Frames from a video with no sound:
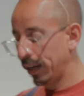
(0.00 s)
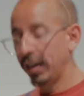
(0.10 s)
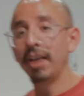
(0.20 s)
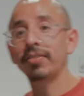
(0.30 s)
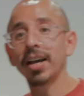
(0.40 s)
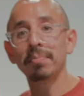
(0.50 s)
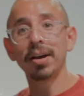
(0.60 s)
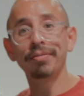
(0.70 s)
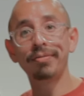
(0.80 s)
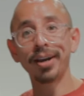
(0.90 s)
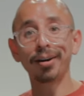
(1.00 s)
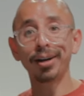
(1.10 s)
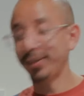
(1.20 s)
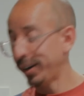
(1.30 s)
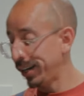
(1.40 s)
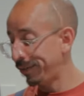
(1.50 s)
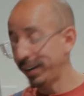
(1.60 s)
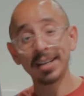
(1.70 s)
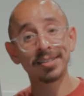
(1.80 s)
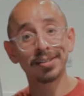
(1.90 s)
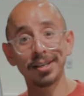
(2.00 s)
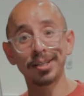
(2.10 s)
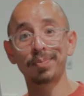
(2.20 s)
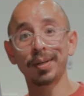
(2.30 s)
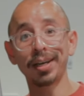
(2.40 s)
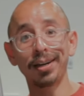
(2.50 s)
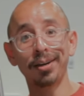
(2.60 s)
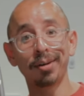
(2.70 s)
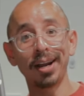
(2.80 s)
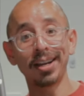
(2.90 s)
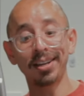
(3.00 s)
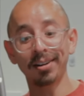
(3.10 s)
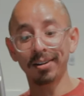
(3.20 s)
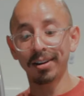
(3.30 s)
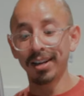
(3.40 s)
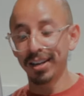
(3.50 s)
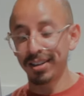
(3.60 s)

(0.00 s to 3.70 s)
Now I've got my very, very fancy spaghetti right here.